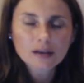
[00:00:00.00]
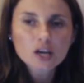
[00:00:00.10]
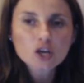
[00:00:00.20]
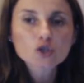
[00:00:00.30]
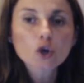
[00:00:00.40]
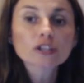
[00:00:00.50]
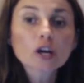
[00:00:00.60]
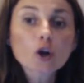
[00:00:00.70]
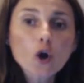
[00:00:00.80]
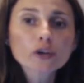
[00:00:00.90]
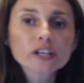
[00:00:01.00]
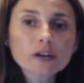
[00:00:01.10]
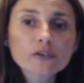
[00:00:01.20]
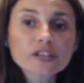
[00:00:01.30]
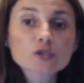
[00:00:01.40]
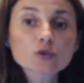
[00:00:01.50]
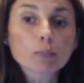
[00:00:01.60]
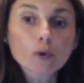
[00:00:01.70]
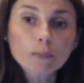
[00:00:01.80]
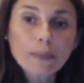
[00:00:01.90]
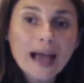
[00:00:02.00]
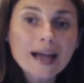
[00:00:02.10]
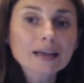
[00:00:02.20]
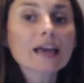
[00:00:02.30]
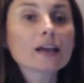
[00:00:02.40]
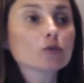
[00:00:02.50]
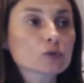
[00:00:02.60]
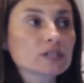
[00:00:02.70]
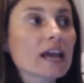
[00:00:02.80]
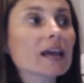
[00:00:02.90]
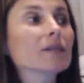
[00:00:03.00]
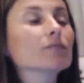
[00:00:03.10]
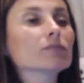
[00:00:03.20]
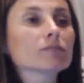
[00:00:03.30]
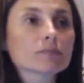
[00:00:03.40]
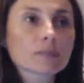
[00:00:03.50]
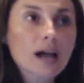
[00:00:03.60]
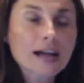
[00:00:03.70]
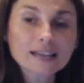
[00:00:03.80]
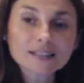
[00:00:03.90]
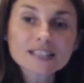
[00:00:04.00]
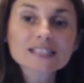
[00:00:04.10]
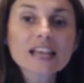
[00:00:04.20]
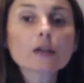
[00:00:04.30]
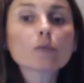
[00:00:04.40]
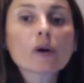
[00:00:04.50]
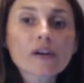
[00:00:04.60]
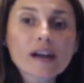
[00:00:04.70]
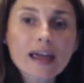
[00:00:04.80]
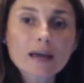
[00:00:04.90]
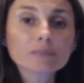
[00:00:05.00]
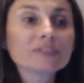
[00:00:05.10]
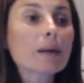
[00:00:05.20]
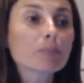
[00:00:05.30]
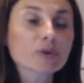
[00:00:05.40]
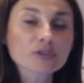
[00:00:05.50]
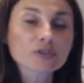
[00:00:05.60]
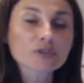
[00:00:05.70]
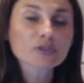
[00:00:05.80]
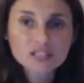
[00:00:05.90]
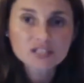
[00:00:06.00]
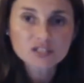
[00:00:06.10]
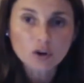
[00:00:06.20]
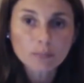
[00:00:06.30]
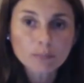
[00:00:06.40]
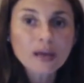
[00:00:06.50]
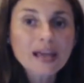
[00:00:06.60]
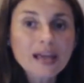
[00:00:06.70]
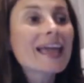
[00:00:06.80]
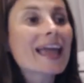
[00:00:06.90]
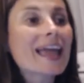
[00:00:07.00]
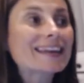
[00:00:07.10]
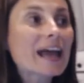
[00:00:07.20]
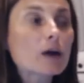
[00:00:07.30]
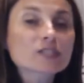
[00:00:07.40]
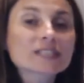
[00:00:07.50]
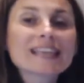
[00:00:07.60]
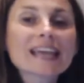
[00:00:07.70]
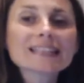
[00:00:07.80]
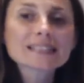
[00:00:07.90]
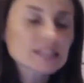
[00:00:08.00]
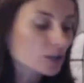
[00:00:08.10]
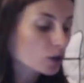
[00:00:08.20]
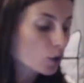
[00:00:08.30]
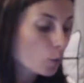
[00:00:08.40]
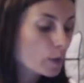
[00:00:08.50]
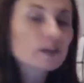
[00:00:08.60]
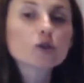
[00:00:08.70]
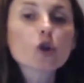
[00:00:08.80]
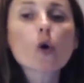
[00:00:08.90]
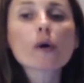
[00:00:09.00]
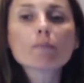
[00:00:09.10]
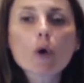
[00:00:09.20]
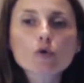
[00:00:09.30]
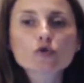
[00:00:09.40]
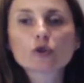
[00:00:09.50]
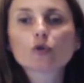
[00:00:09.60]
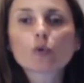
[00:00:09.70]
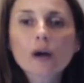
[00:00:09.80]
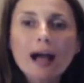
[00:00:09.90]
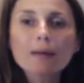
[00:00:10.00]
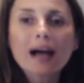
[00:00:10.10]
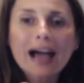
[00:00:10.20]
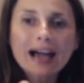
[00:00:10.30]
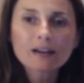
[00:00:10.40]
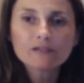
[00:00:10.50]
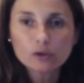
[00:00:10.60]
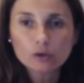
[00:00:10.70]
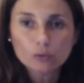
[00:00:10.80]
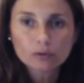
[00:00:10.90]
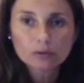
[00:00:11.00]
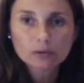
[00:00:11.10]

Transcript: So the goal here is to pull back and to say, I understand where I am, that person is disturbed, and now stay still with no emotion to come out of you.